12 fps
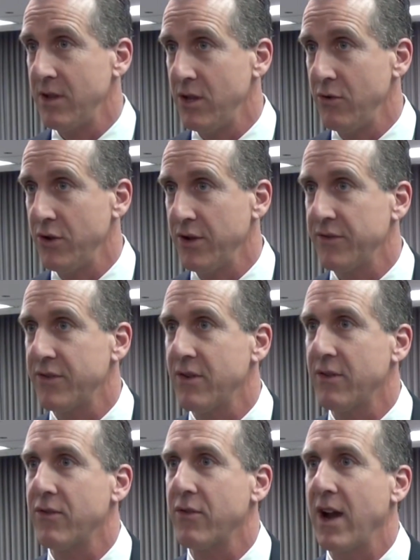the unions
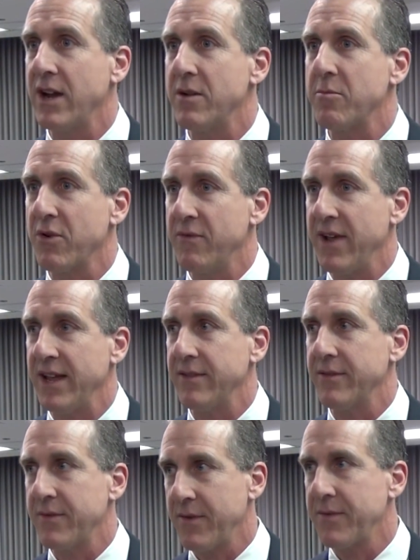to try to prevent
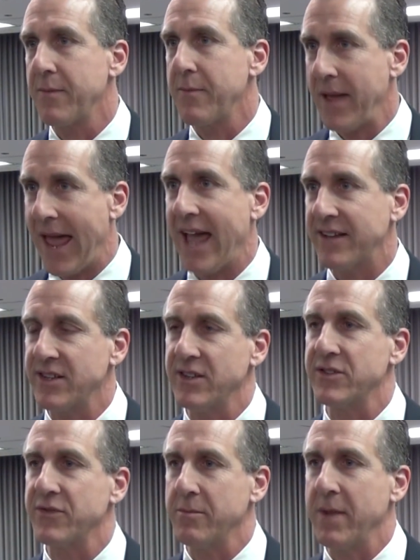accidents from